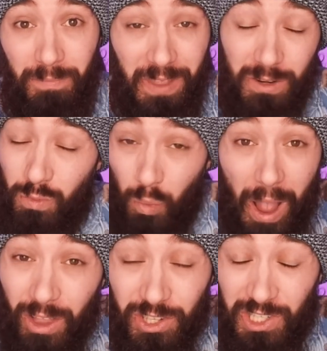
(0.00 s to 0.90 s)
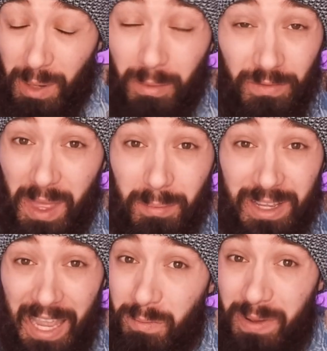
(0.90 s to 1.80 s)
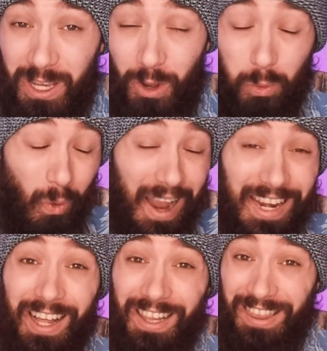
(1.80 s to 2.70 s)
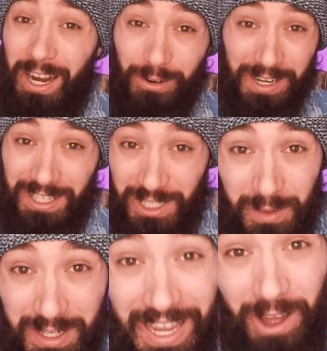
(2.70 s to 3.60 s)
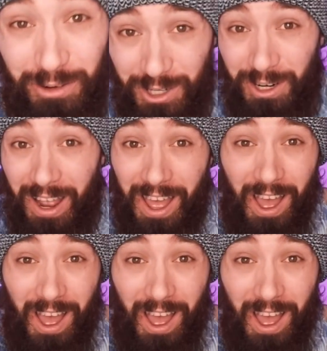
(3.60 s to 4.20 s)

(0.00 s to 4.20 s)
And while some of them can be quite hilarious to encounter,